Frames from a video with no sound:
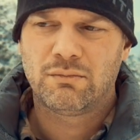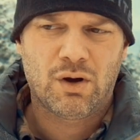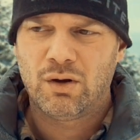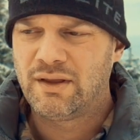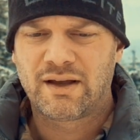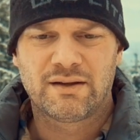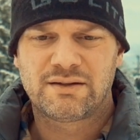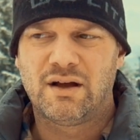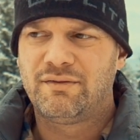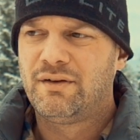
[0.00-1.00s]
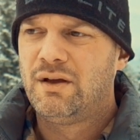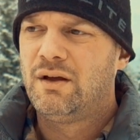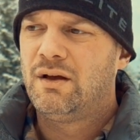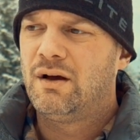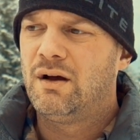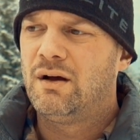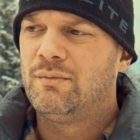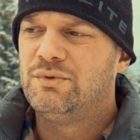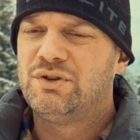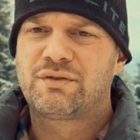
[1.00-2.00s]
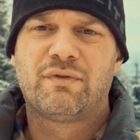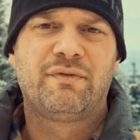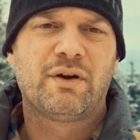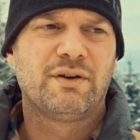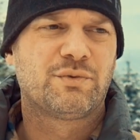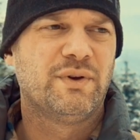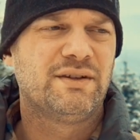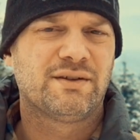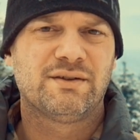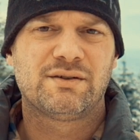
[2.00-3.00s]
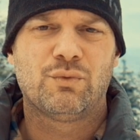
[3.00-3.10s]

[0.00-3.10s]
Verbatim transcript: all that kind of stuff, um, just for various reasons.